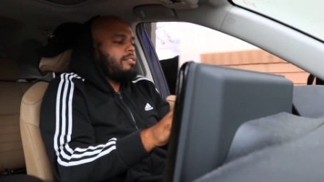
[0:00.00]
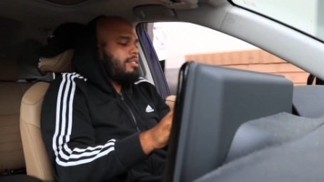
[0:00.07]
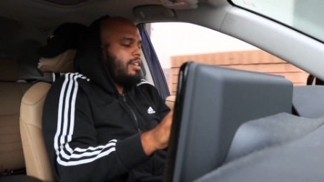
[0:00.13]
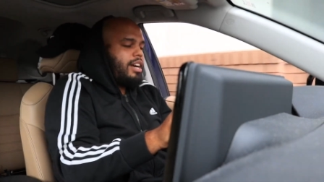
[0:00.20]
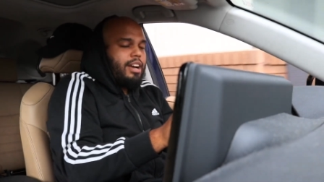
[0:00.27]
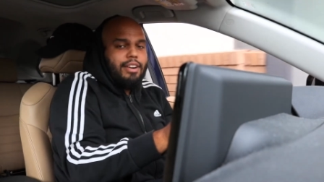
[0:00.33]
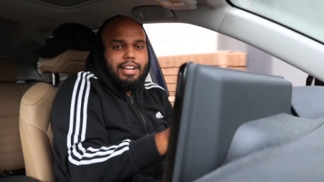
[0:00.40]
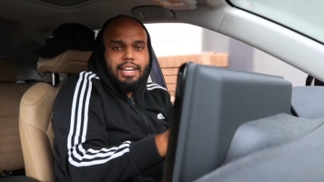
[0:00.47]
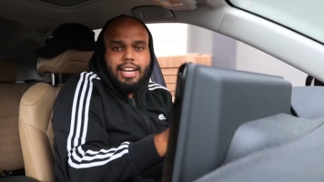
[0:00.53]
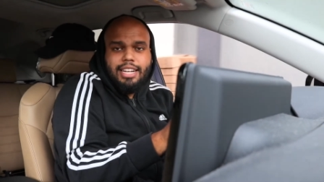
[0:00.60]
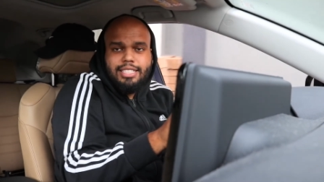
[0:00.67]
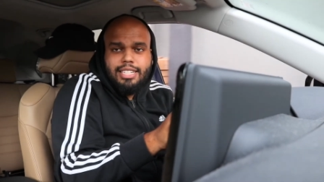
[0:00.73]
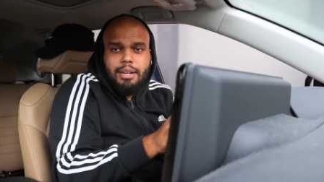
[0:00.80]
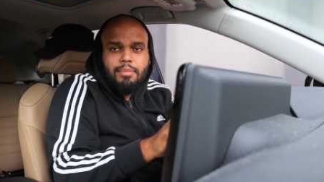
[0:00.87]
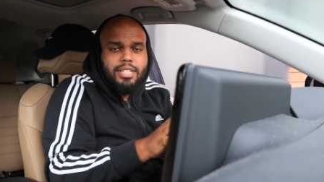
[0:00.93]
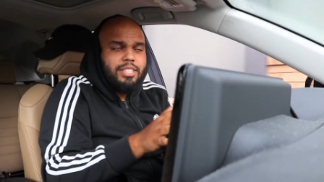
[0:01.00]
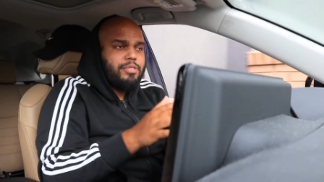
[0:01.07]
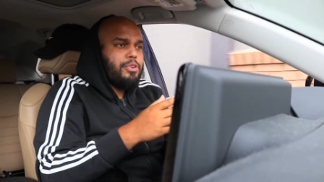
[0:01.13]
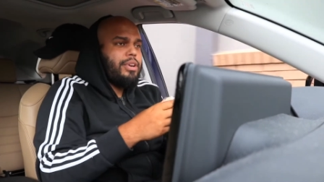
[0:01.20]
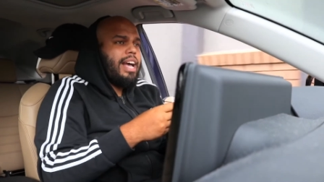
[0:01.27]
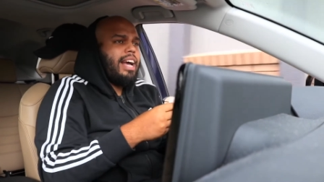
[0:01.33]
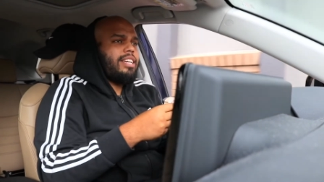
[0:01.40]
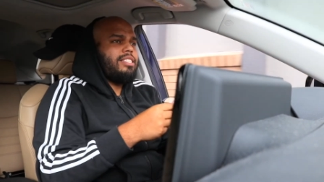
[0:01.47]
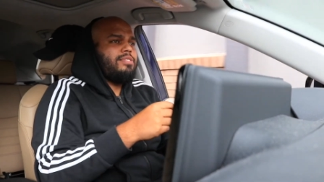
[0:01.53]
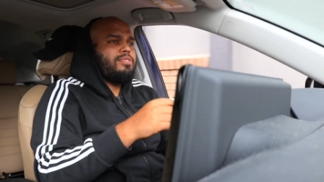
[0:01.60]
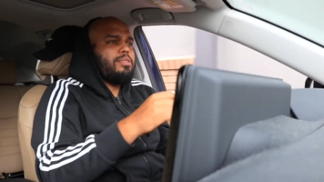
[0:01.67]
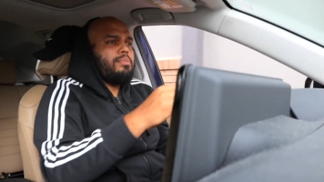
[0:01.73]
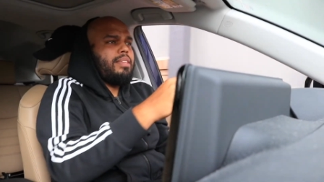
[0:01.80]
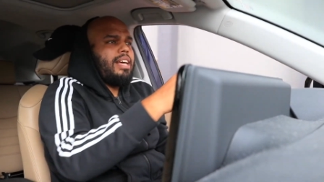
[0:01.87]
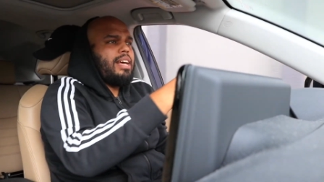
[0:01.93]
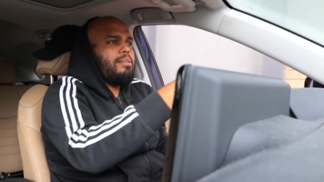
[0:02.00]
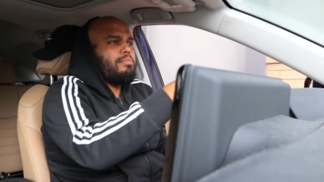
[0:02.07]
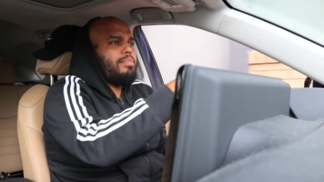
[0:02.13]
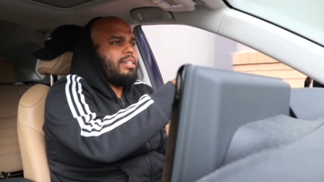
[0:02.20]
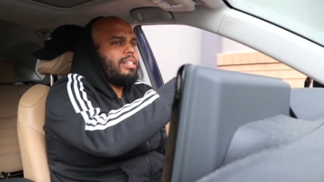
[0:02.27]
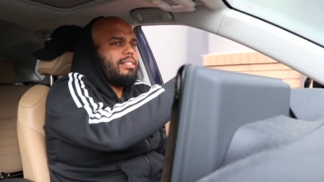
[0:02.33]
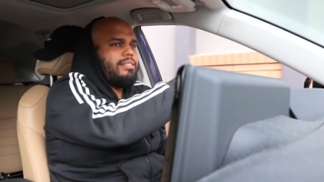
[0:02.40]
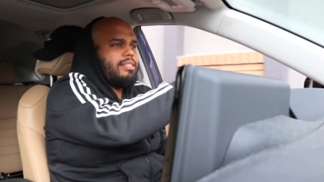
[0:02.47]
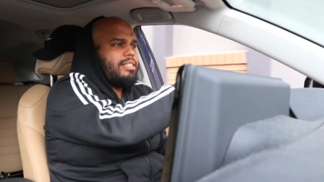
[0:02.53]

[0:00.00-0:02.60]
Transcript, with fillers: Alright guys, not much of a reaction from them, but